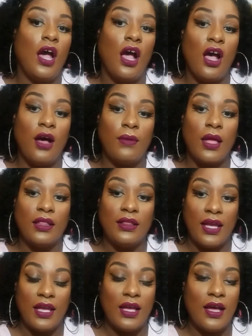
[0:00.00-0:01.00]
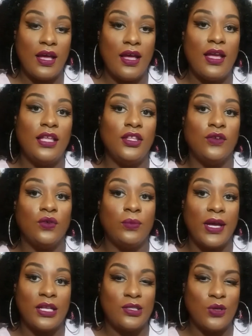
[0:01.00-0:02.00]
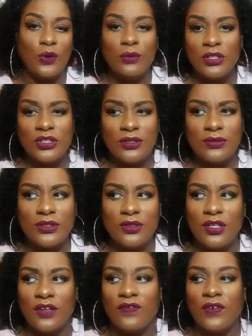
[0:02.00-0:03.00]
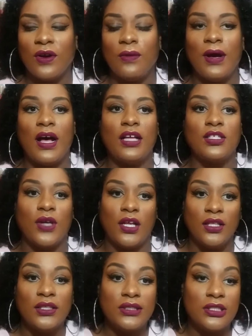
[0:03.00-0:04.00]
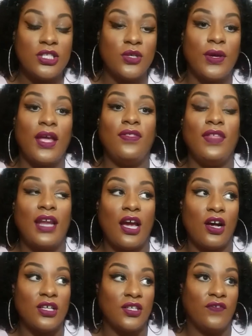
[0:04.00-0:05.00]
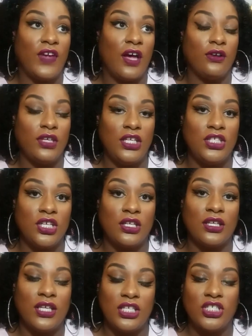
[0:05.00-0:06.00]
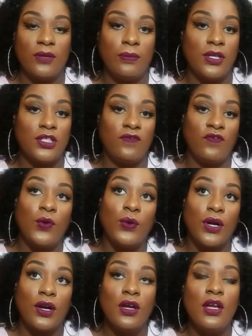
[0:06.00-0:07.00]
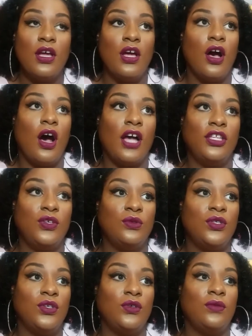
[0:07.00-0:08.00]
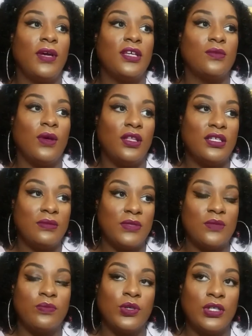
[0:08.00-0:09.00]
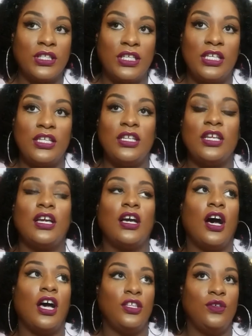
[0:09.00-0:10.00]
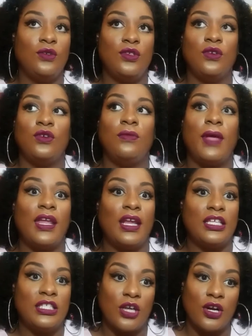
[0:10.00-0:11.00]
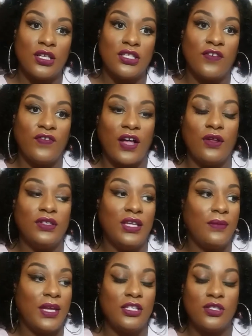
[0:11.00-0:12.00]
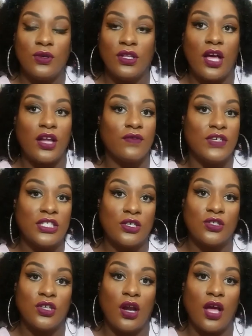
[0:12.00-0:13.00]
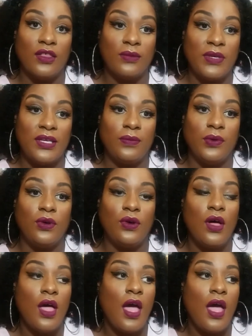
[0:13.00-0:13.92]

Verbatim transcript: Leah in the group had told me she was doing it for a while, so I looked into it, and then I also found Keisha Plus Four on YouTube, as well as Miss Brooklyn on YouTube, and I started to follow them and do a lot of research on other people